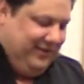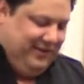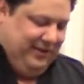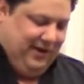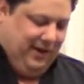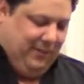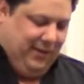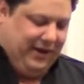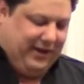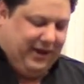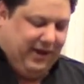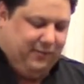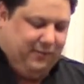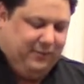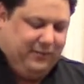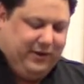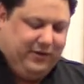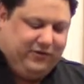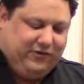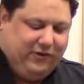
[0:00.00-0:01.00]
now, my
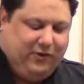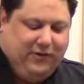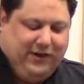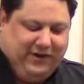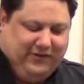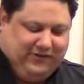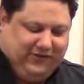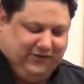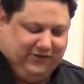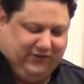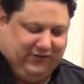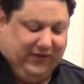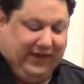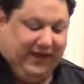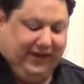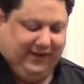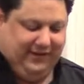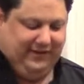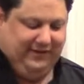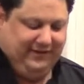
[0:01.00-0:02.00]
cameraman Joe has this
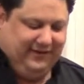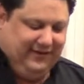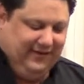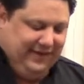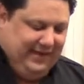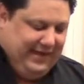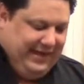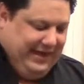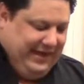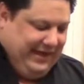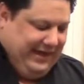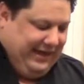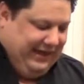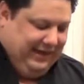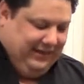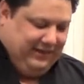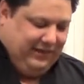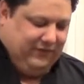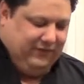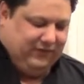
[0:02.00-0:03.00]
thing.
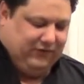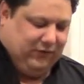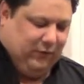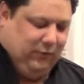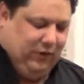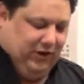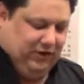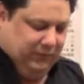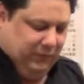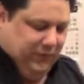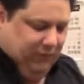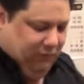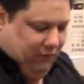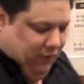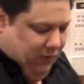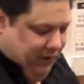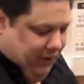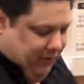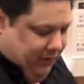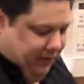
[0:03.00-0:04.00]
He loves to watch me
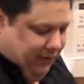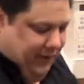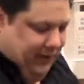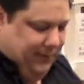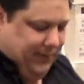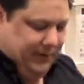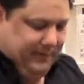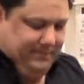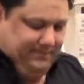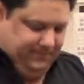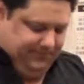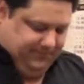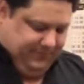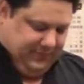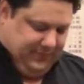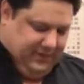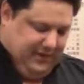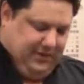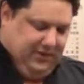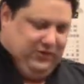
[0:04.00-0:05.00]
roll out a lemon.
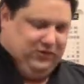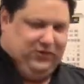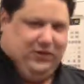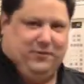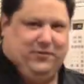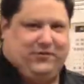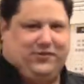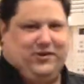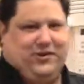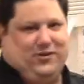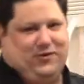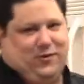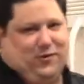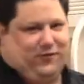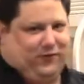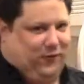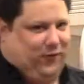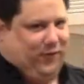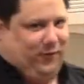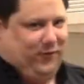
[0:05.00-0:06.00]
So I'm just going to do it
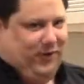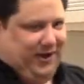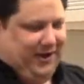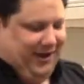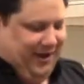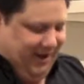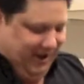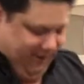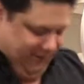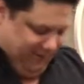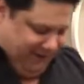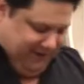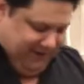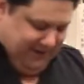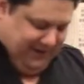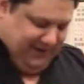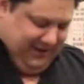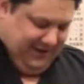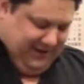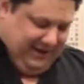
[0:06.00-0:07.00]
for him right now.
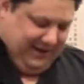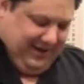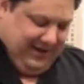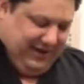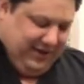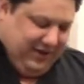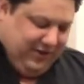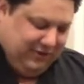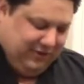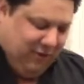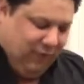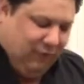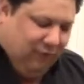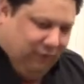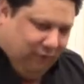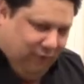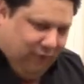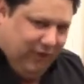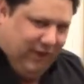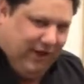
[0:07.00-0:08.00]
So
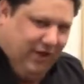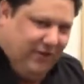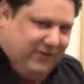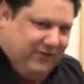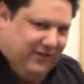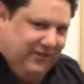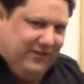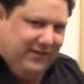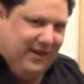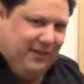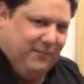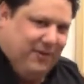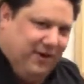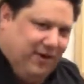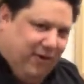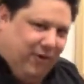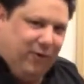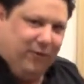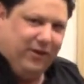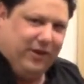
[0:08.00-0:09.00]
roll out the lemon
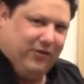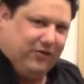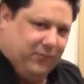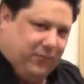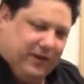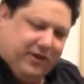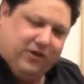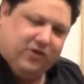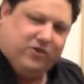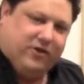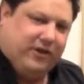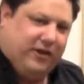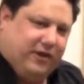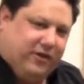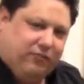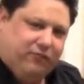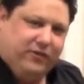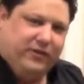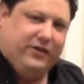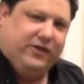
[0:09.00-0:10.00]
always because you're going
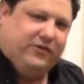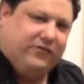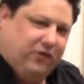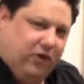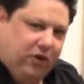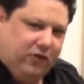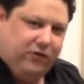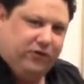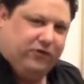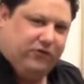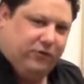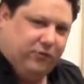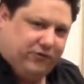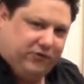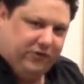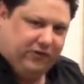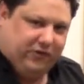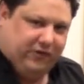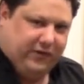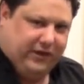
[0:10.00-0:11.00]
to release all the
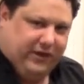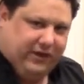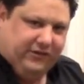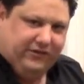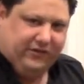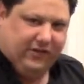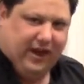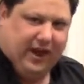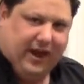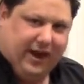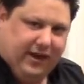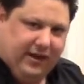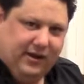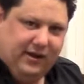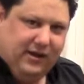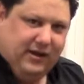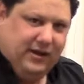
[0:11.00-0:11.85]
juices on the inside.